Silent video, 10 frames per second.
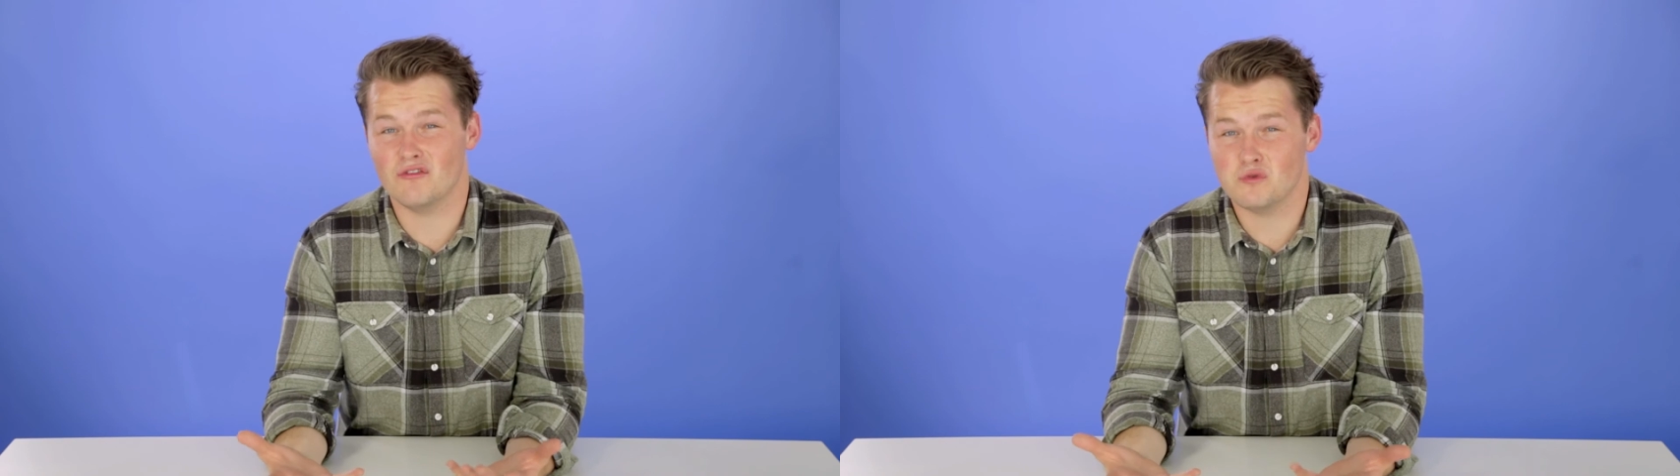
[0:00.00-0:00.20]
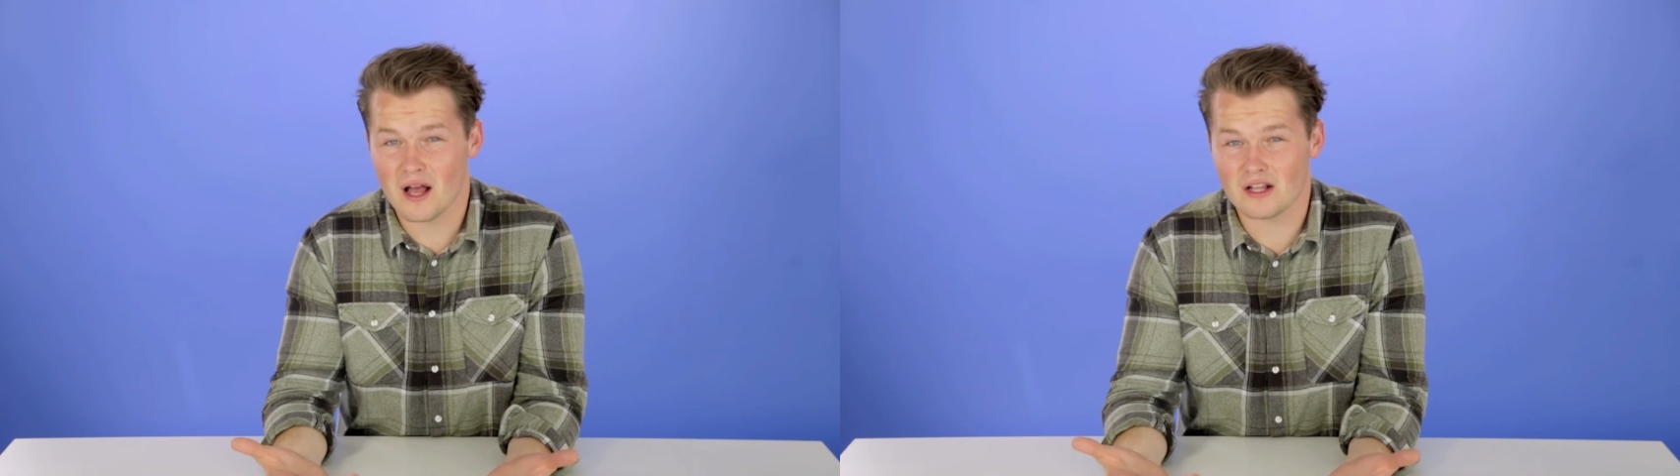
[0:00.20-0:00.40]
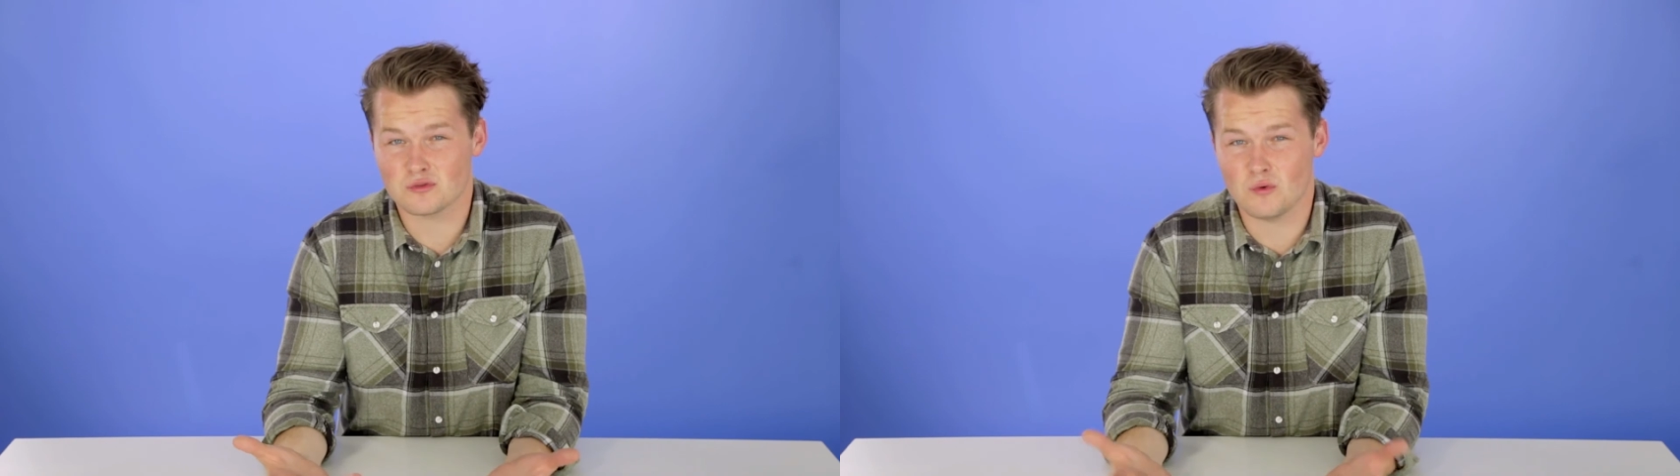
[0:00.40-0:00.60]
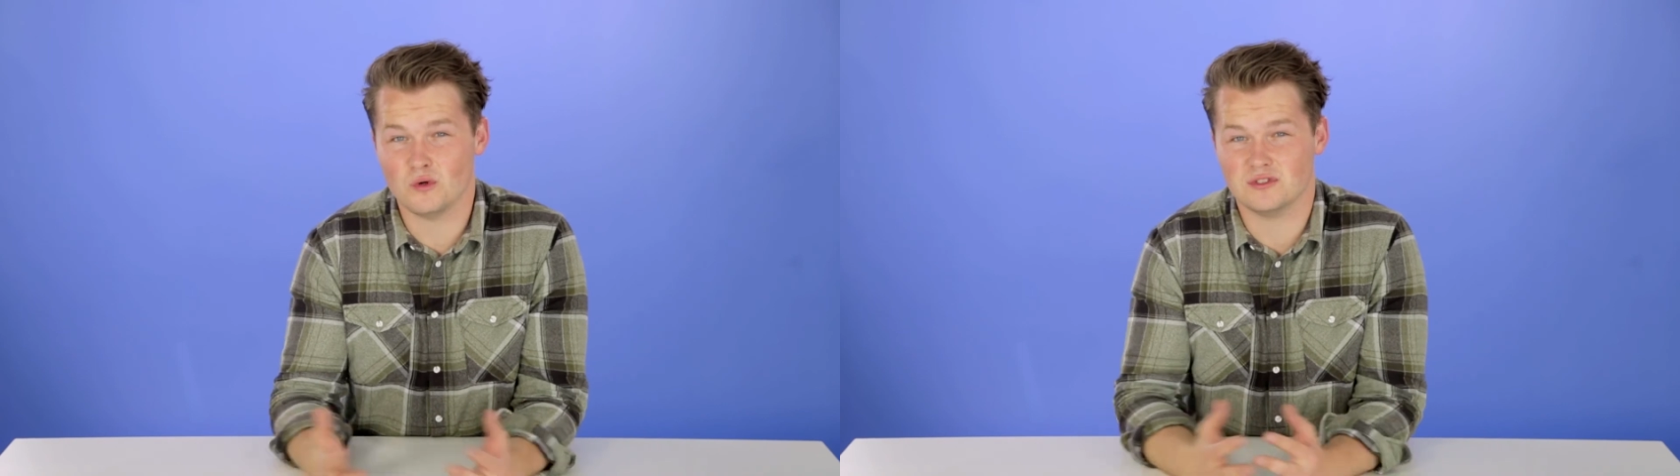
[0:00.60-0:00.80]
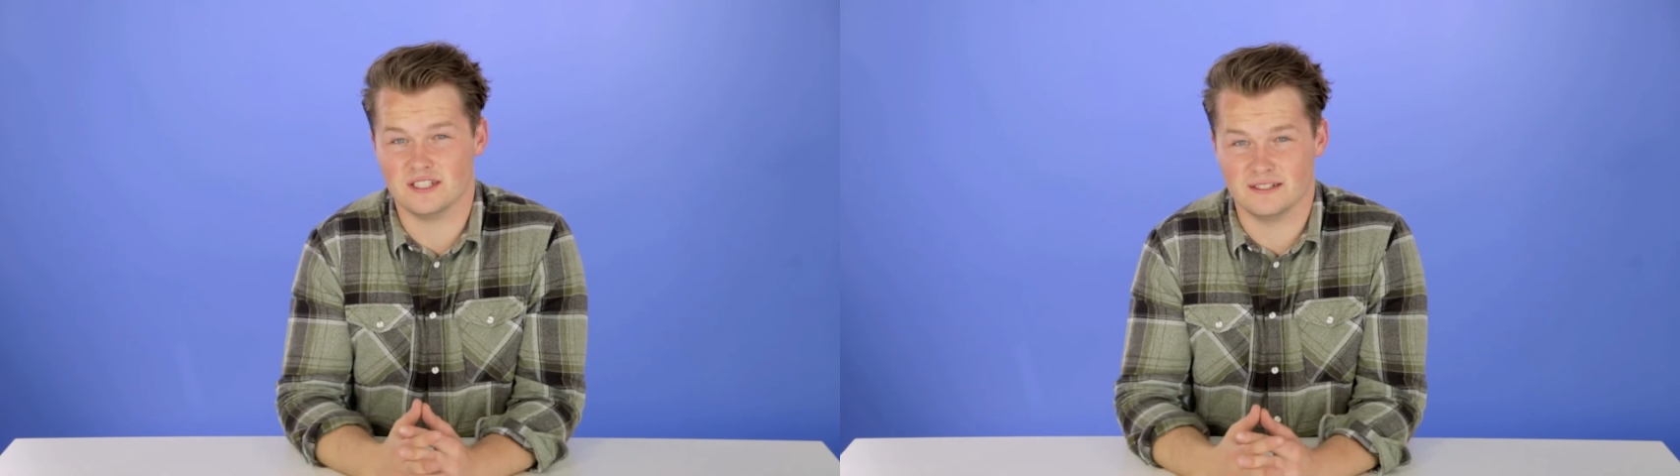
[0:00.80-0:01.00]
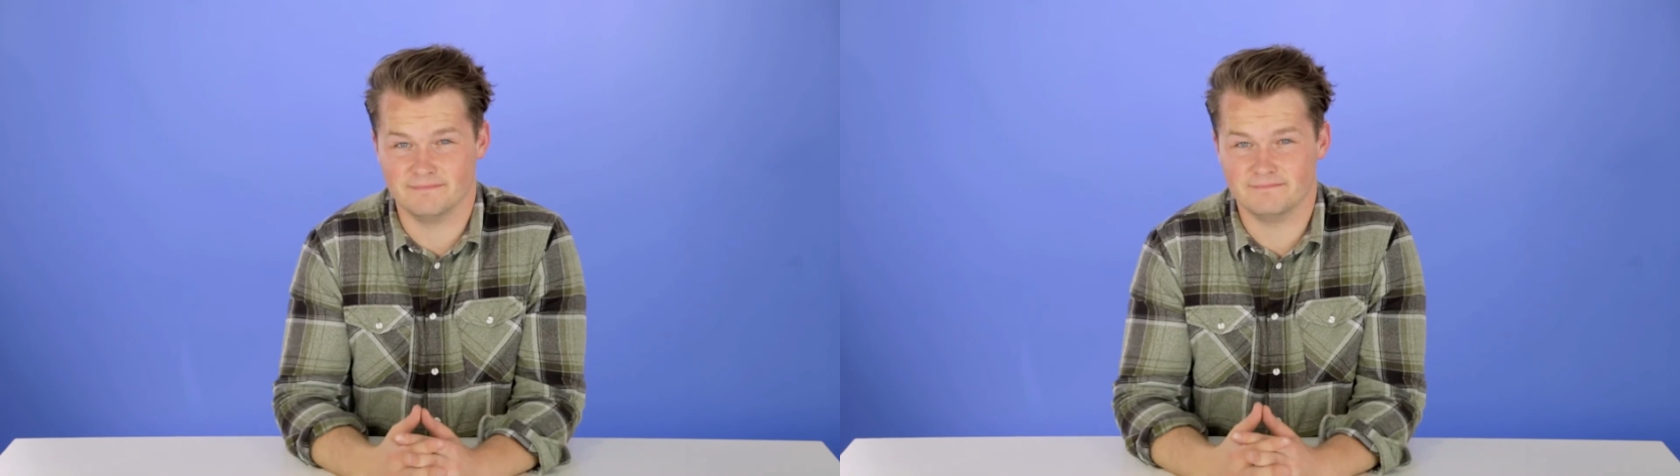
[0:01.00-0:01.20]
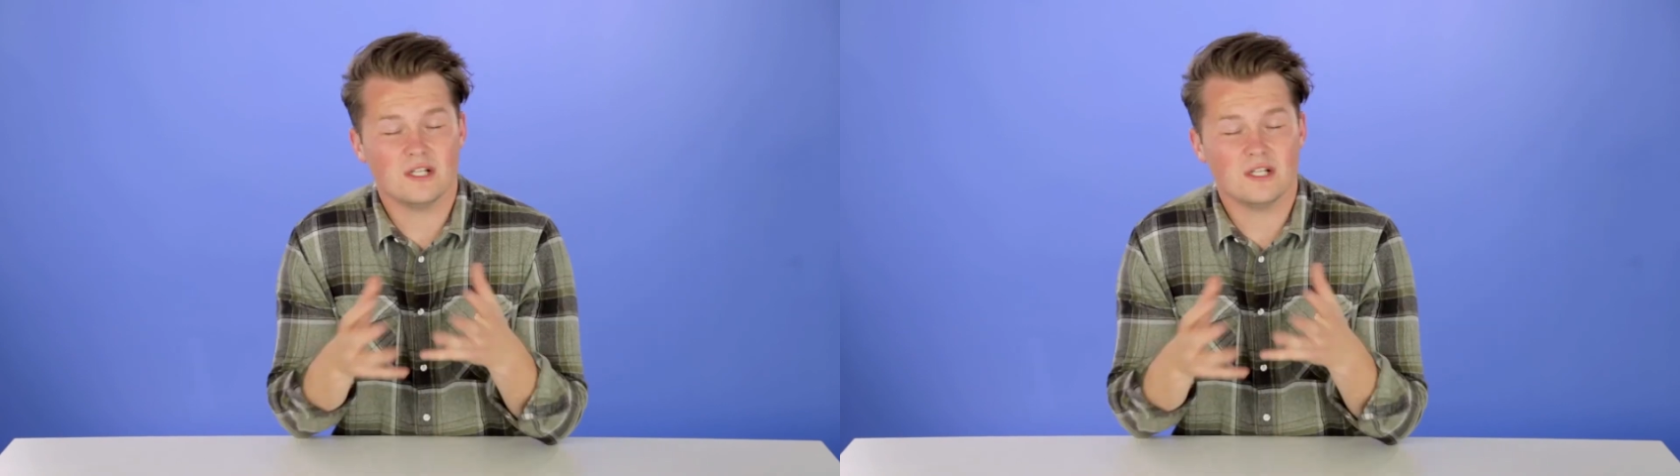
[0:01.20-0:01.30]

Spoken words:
of Welsh Water,